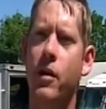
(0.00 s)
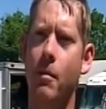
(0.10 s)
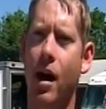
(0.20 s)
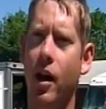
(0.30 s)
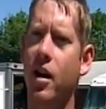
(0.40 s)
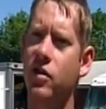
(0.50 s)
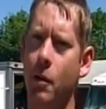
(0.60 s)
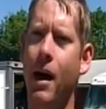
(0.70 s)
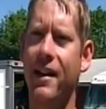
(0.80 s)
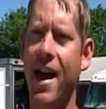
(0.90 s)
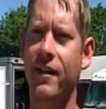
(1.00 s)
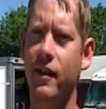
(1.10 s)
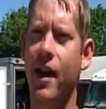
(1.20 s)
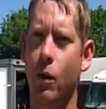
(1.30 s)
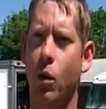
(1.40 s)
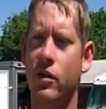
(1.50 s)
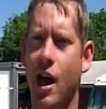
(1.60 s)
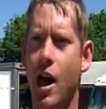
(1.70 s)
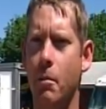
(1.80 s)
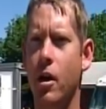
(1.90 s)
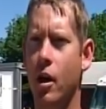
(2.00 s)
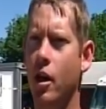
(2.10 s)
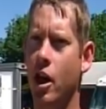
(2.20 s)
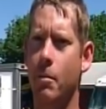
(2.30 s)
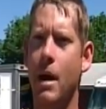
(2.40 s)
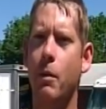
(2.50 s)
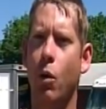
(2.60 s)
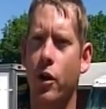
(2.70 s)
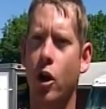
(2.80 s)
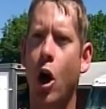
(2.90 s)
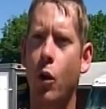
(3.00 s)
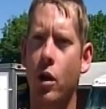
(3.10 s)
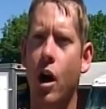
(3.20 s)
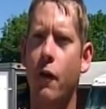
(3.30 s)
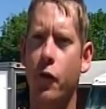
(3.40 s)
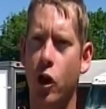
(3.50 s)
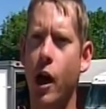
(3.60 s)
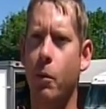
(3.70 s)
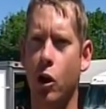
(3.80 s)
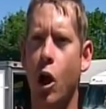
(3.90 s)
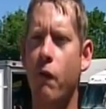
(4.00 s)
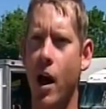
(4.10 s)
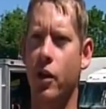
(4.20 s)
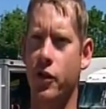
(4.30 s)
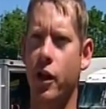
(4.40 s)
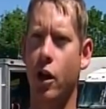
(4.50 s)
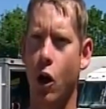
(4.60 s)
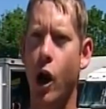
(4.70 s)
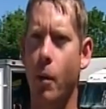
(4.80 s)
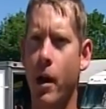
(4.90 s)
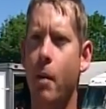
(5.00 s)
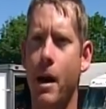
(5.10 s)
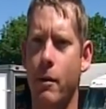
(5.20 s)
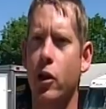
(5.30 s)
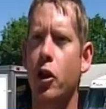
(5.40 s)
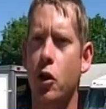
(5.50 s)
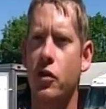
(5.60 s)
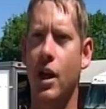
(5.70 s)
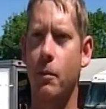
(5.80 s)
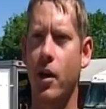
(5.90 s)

them out later say, my dad did that at one time. And maybe when they're old enough and they're able to go volunteer and go help out, maybe they'll do the same